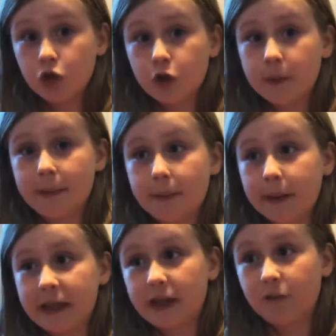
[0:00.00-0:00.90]
So maybe
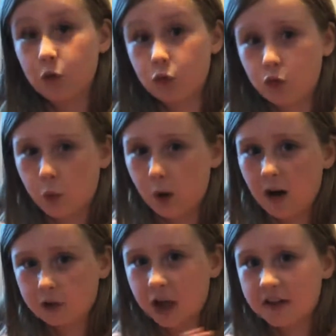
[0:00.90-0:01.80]
we can give you a
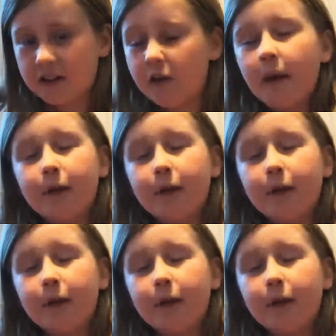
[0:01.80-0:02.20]
tour of a lot of stuff.